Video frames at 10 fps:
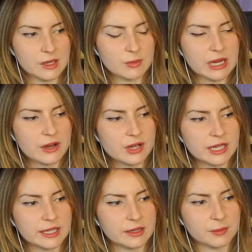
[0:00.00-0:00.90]
How are you gonna
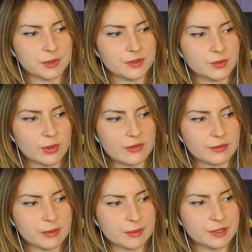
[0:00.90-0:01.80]
get the pills away from
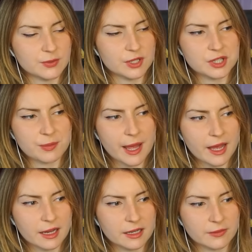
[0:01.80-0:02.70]
him and switched
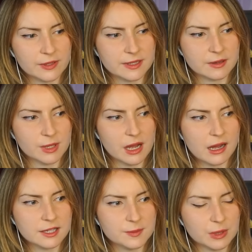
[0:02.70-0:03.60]
back if he's gonna be
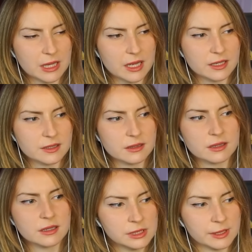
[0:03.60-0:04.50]
hospitalized?
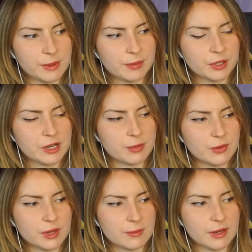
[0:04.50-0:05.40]
Like, people are gonna be
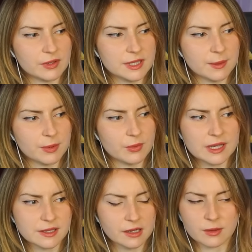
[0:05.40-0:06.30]
with him every step of the way. He's
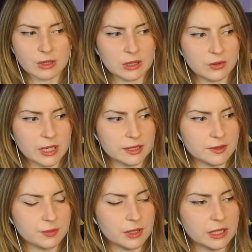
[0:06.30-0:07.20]
not gonna be alone at this
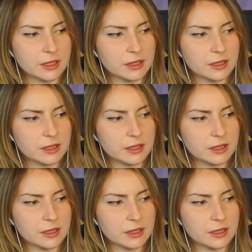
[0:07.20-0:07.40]
point.